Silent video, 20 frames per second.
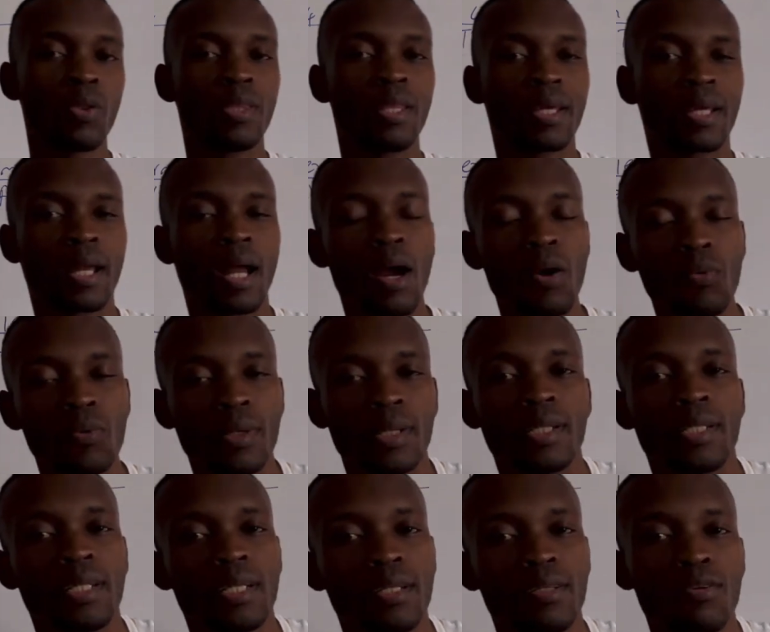the
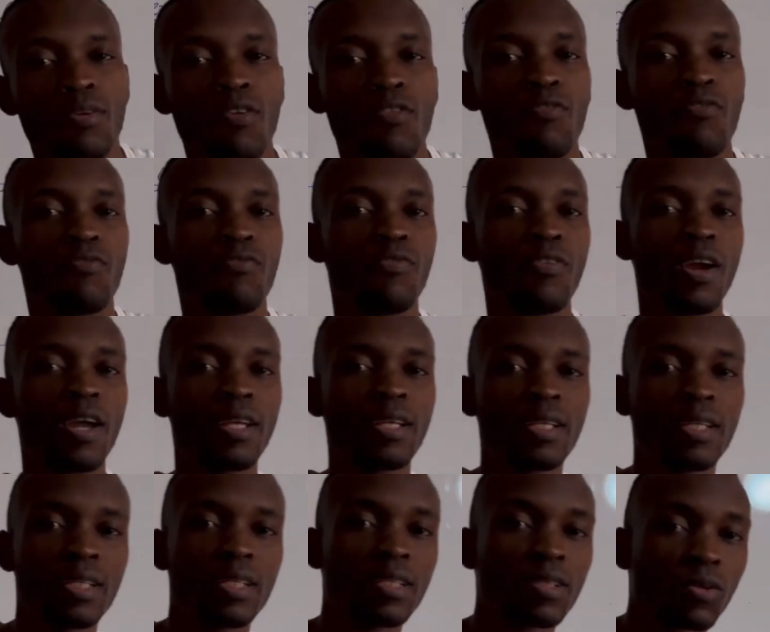calculation of
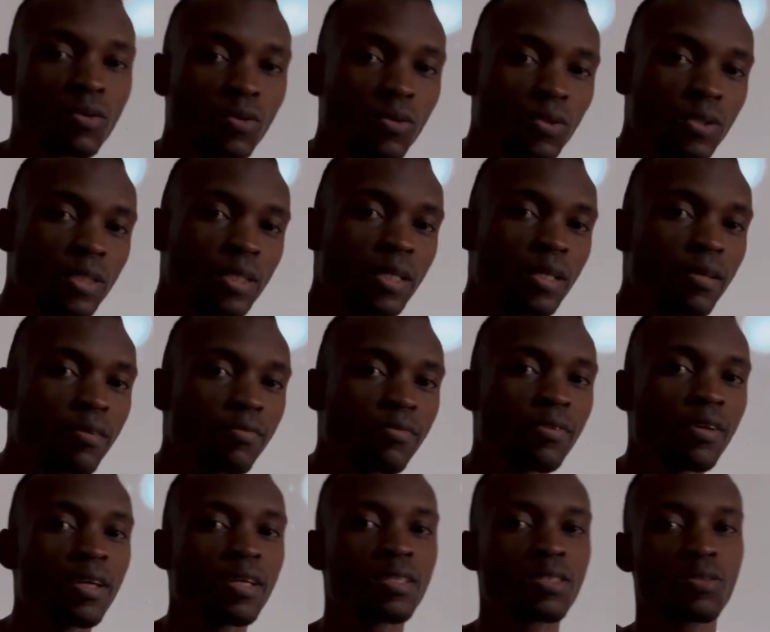VAT inclusive,
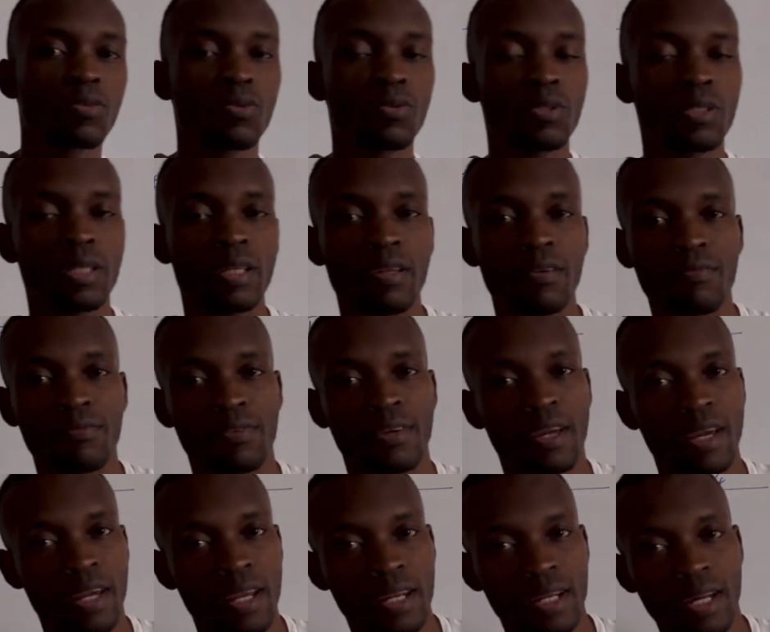exclusive,
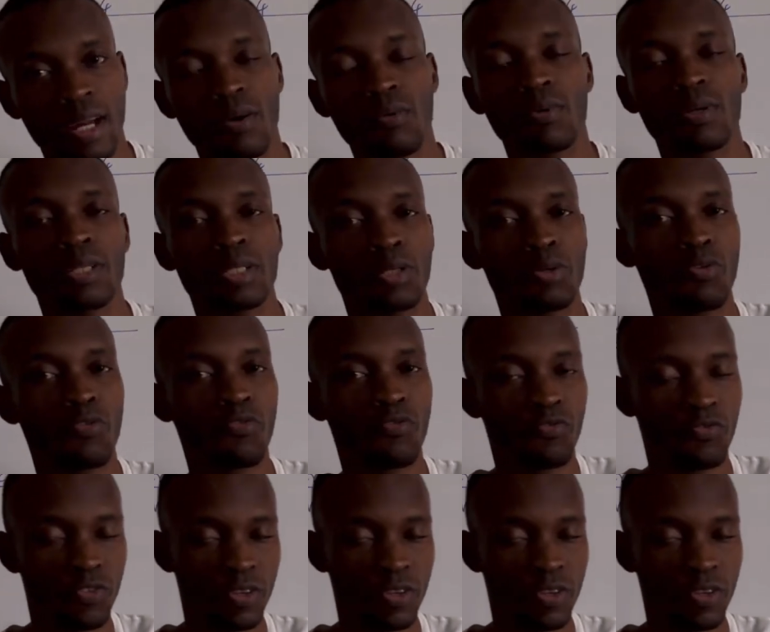and calculation of